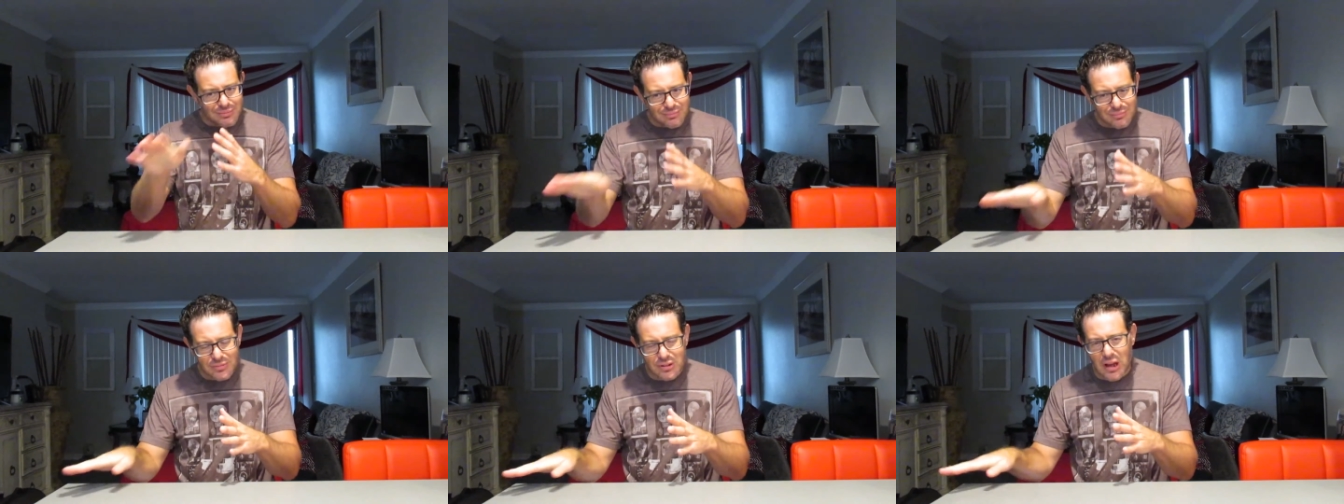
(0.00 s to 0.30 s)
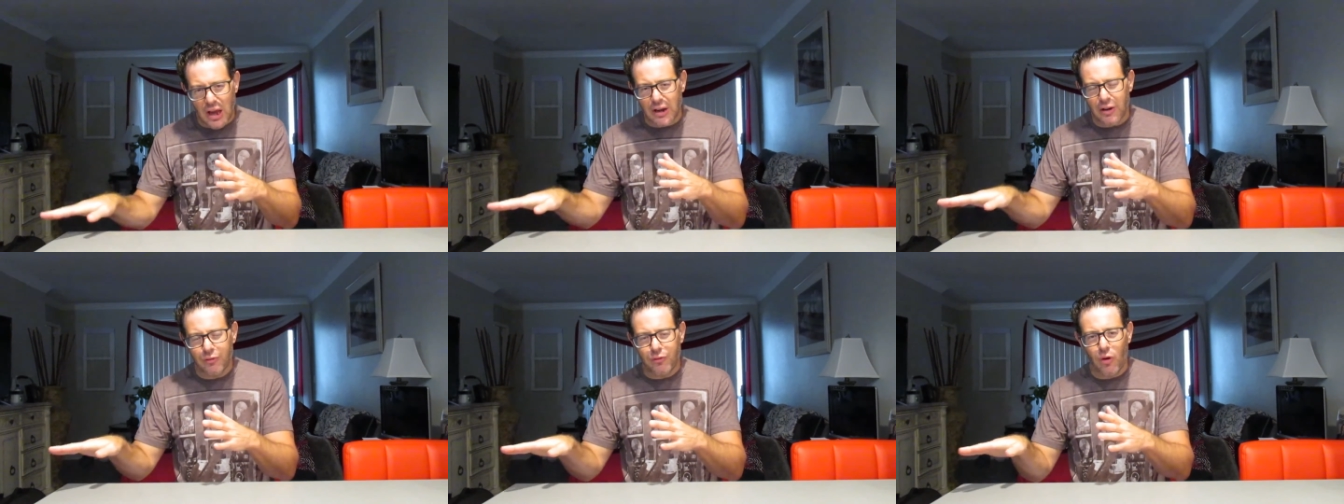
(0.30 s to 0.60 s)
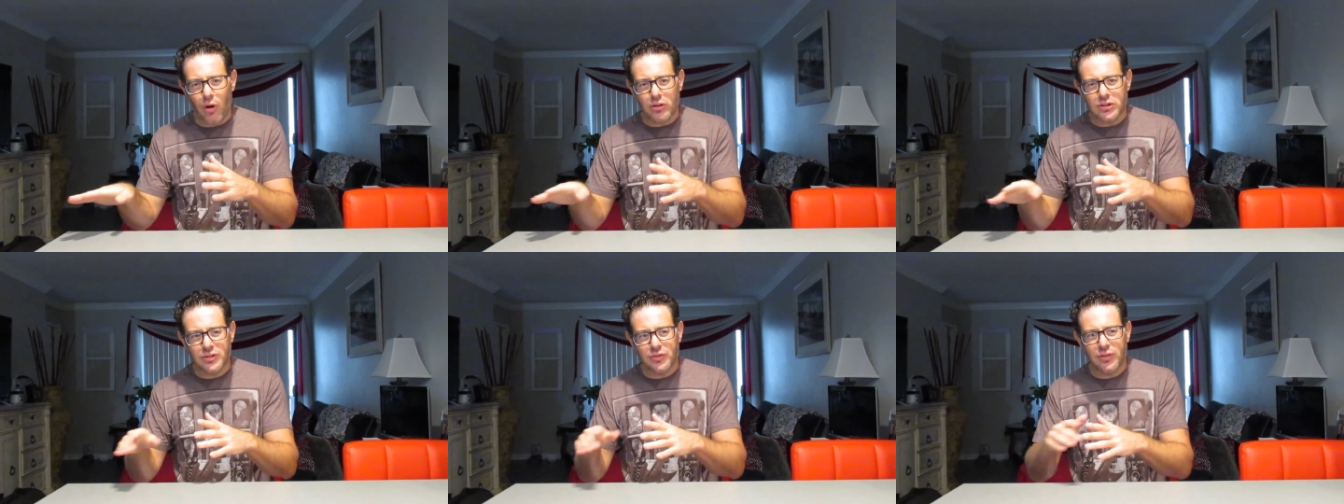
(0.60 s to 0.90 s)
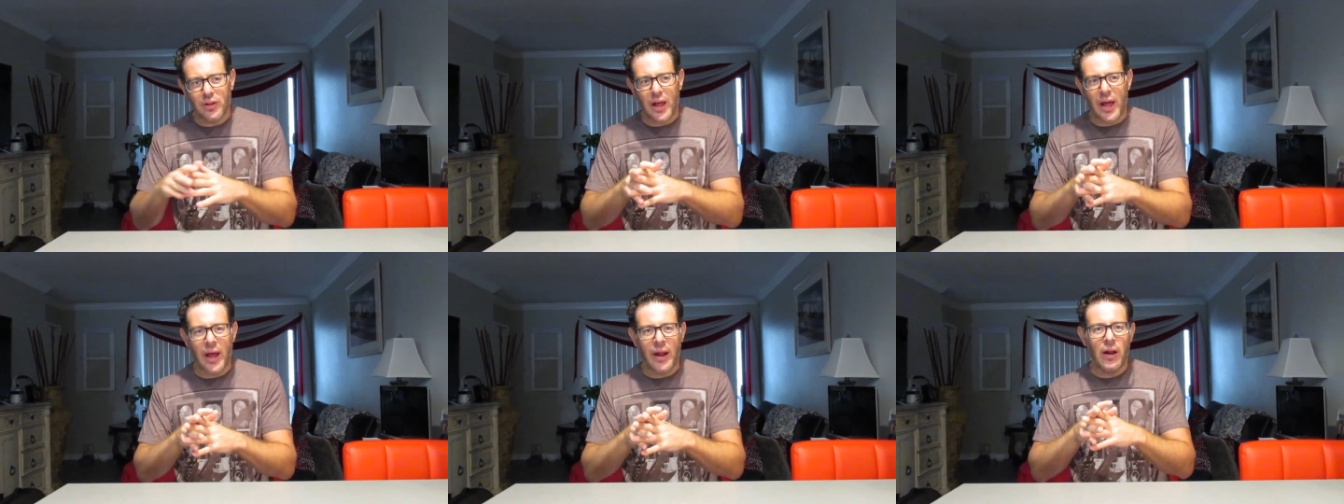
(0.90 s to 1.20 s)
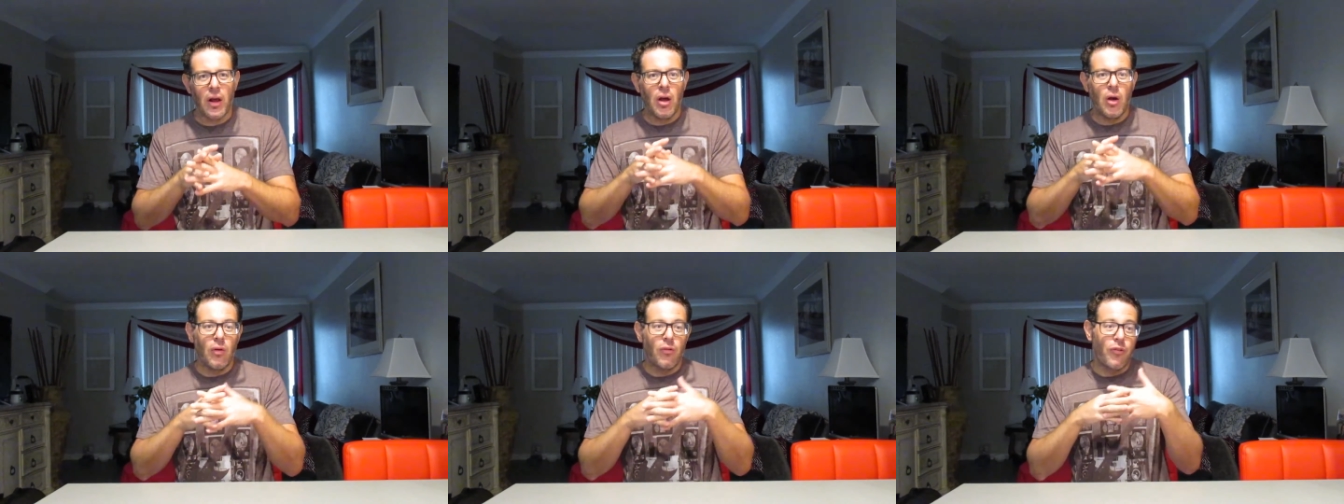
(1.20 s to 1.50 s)
it kind of falls flat.
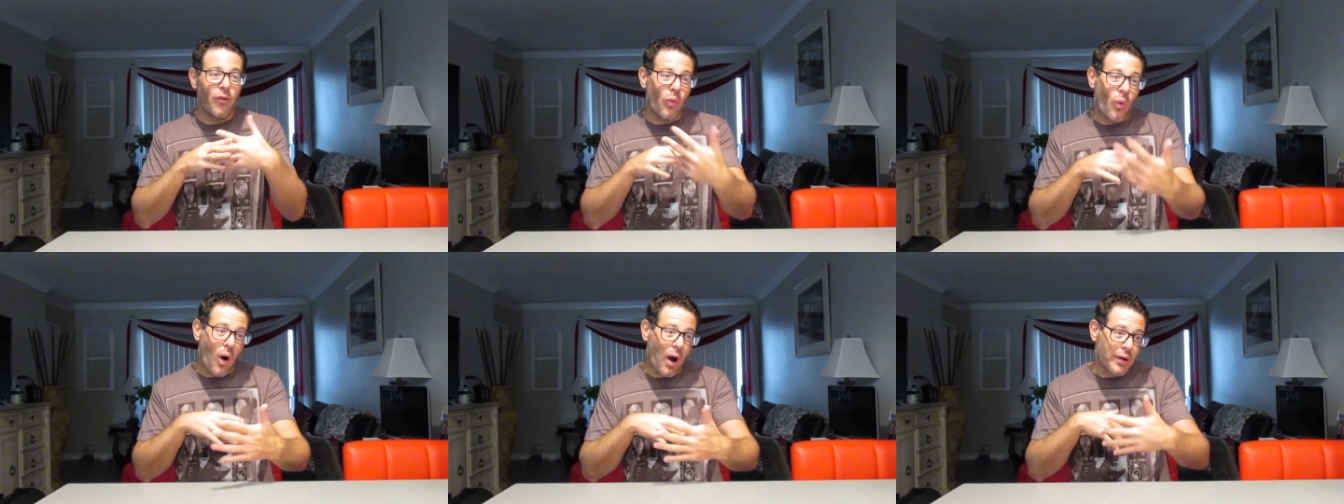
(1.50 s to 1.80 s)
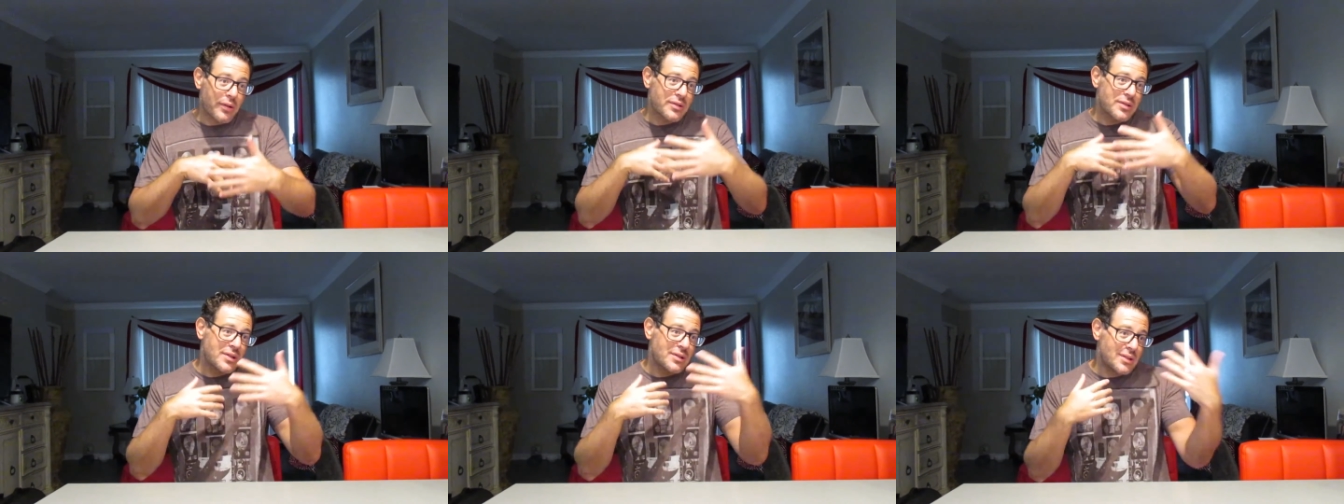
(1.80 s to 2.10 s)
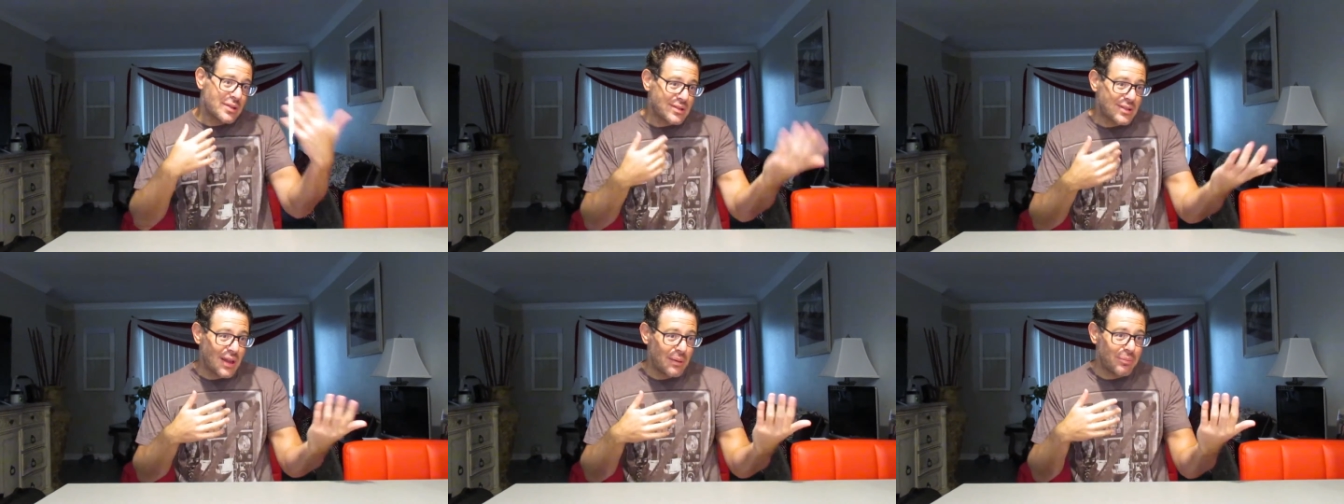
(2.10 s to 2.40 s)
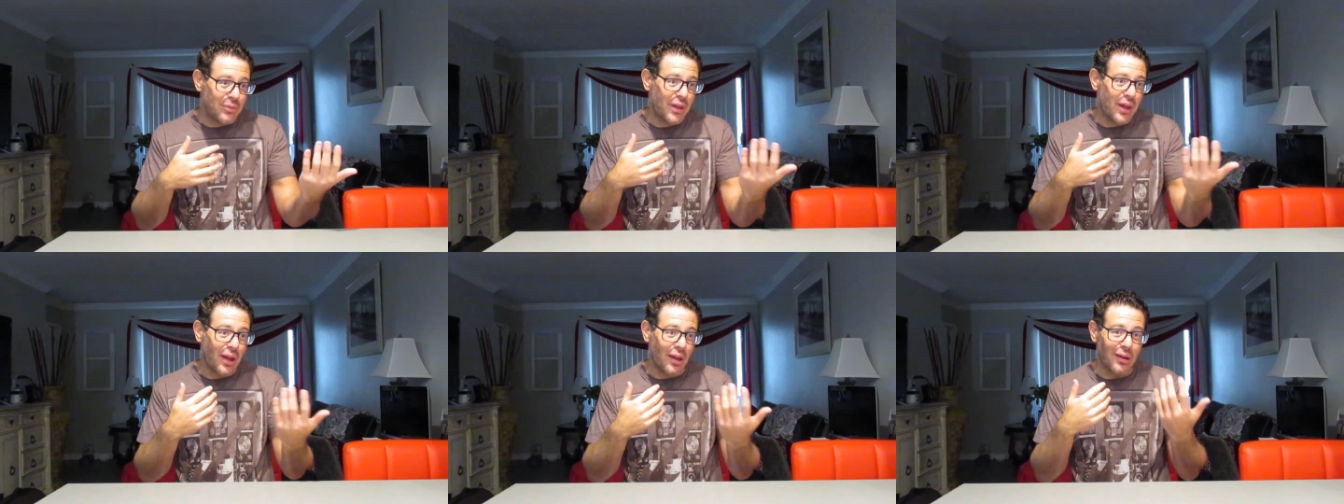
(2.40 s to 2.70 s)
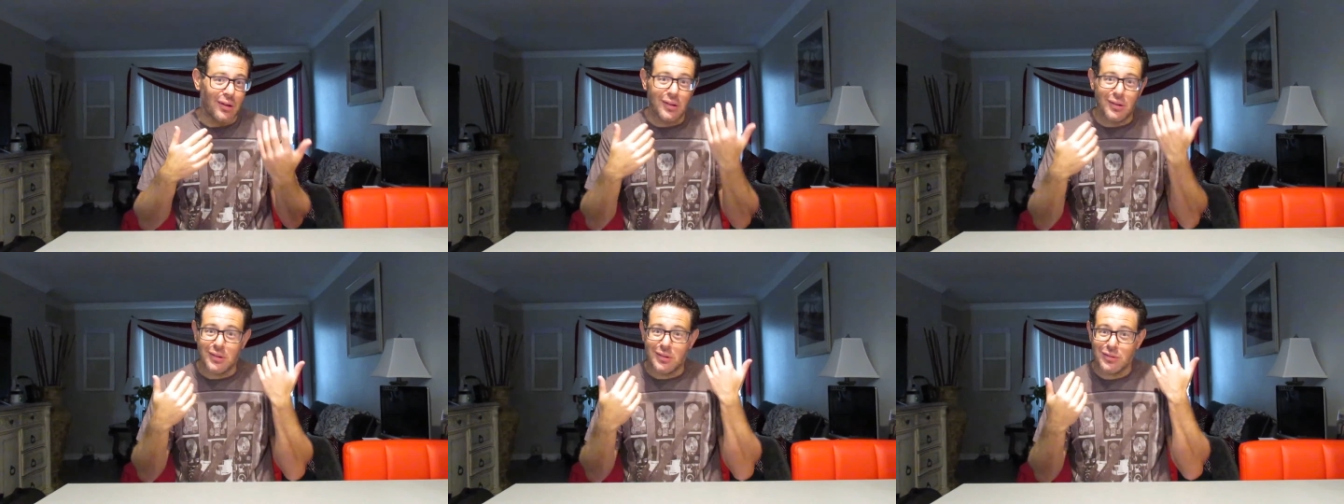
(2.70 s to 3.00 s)
For Waterson, the same
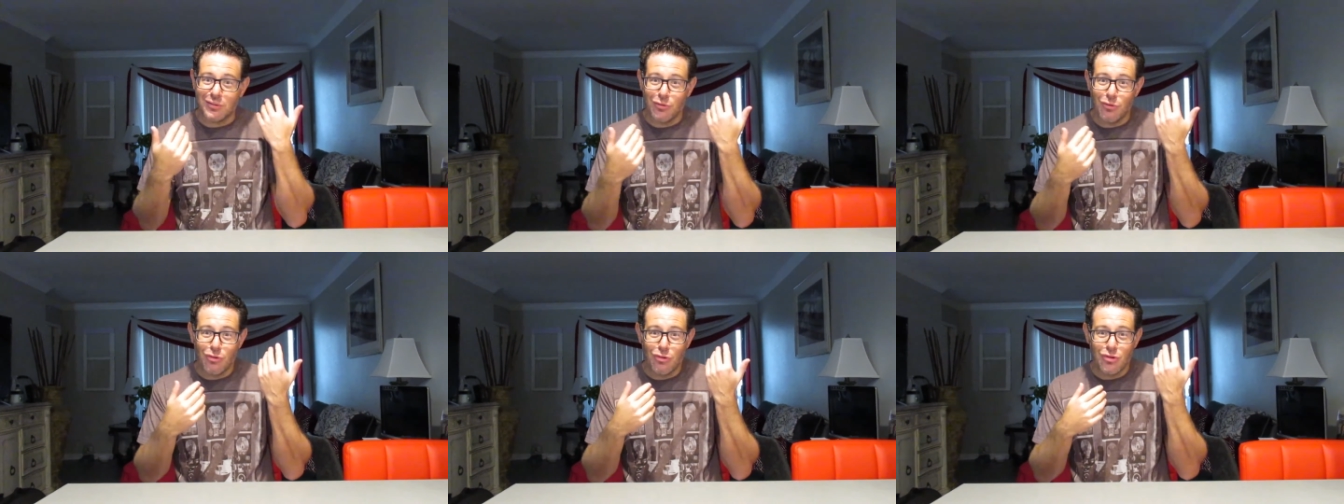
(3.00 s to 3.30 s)
thing.